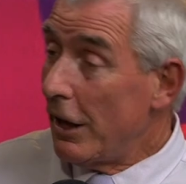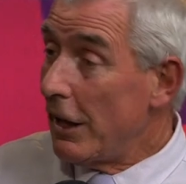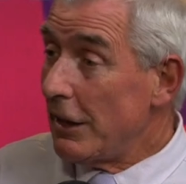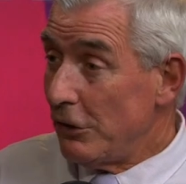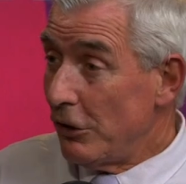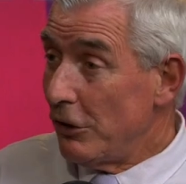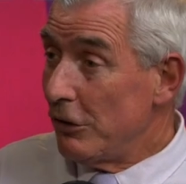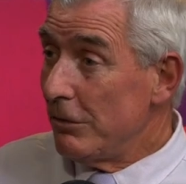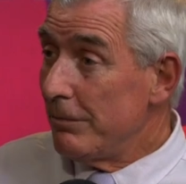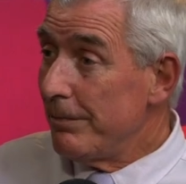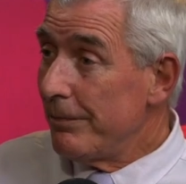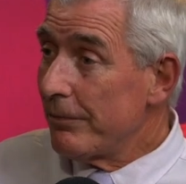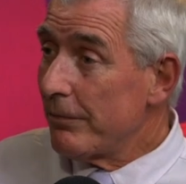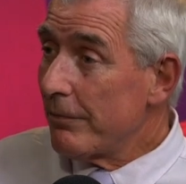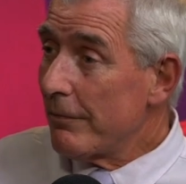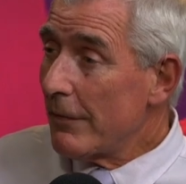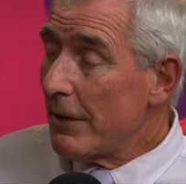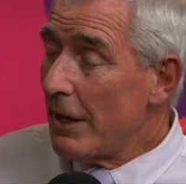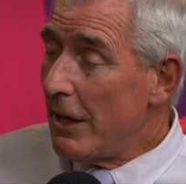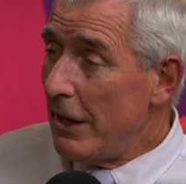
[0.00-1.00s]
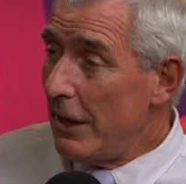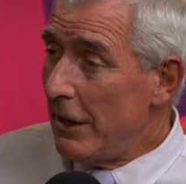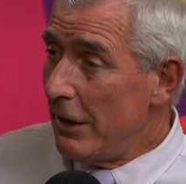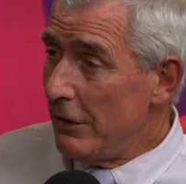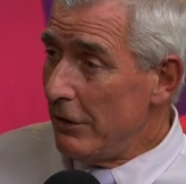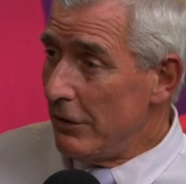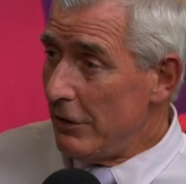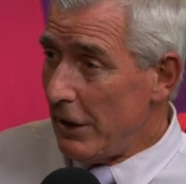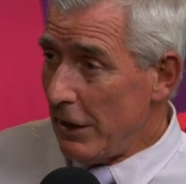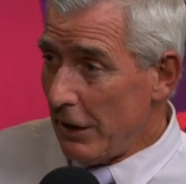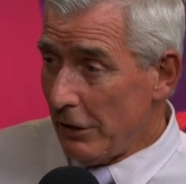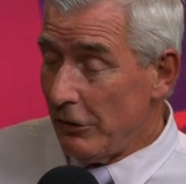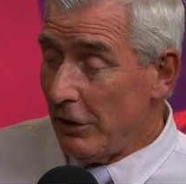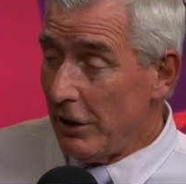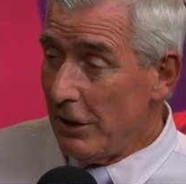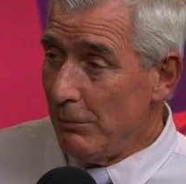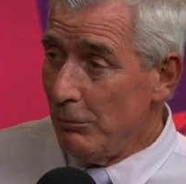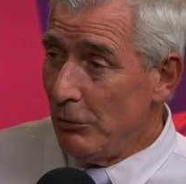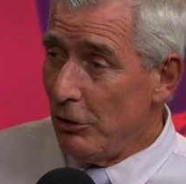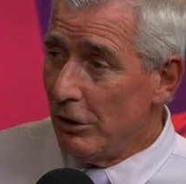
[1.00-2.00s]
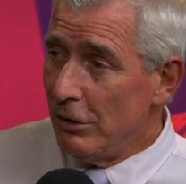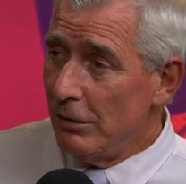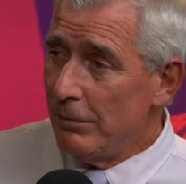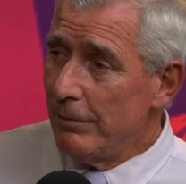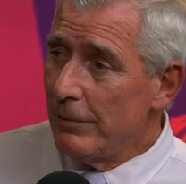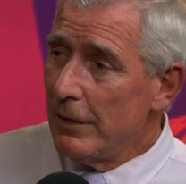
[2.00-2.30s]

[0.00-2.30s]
I do, and our team do.